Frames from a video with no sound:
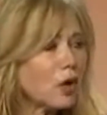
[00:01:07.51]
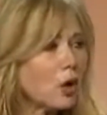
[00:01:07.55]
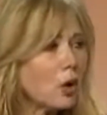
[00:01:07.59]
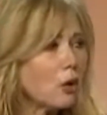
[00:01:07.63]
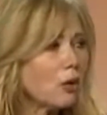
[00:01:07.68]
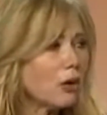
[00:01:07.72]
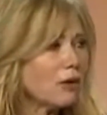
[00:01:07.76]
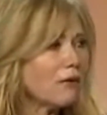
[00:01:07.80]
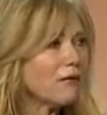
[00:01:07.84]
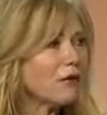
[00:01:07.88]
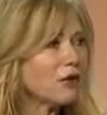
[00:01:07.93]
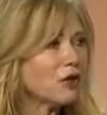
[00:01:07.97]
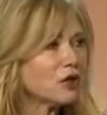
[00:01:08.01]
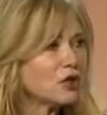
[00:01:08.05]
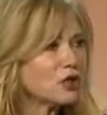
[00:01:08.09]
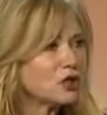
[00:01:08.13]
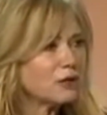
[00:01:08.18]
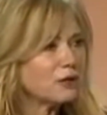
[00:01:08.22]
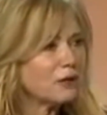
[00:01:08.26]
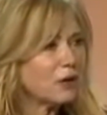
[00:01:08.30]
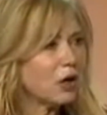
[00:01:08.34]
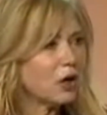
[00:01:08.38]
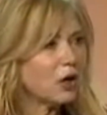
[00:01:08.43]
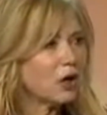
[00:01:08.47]
Well, first
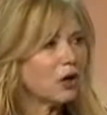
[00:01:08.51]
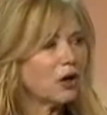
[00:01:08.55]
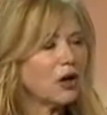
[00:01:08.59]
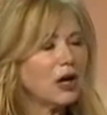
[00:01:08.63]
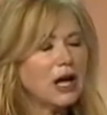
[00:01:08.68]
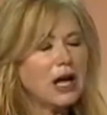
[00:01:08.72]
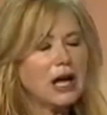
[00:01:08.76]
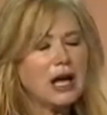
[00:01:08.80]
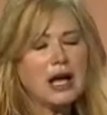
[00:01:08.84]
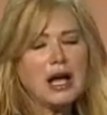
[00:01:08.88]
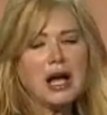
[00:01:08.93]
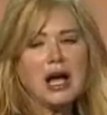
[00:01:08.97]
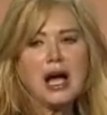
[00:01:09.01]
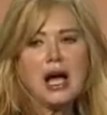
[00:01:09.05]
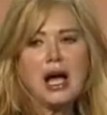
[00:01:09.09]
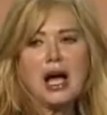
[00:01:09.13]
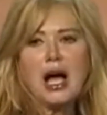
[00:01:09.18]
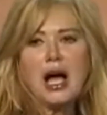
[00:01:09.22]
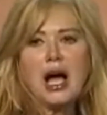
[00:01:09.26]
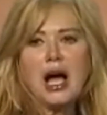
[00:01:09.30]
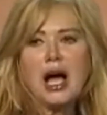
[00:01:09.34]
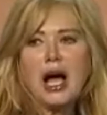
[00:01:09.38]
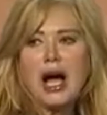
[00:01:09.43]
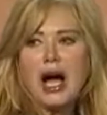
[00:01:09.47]
of all,
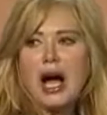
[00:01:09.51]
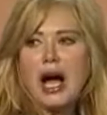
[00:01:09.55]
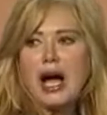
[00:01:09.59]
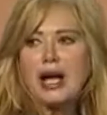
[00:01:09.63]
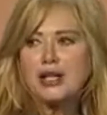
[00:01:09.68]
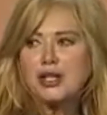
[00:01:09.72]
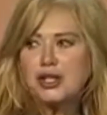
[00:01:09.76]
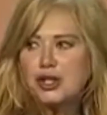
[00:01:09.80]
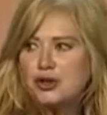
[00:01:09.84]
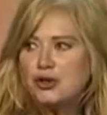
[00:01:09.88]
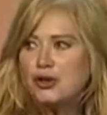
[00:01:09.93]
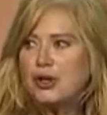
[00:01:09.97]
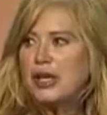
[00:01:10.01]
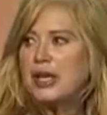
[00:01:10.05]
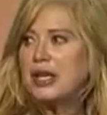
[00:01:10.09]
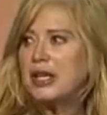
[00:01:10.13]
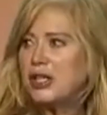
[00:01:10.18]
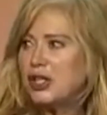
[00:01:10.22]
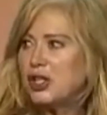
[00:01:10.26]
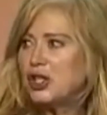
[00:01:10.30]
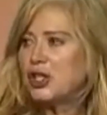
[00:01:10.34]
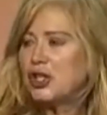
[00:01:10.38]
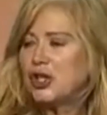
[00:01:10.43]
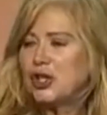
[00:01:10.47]
I do
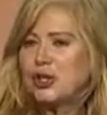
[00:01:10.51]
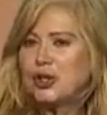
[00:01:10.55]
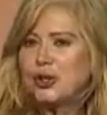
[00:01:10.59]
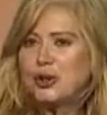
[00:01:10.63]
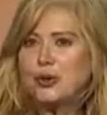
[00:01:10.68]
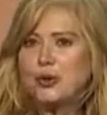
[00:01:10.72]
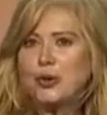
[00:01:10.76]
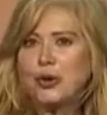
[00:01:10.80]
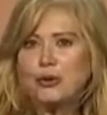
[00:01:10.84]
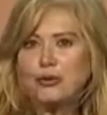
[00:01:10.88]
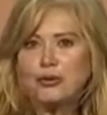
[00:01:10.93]
need to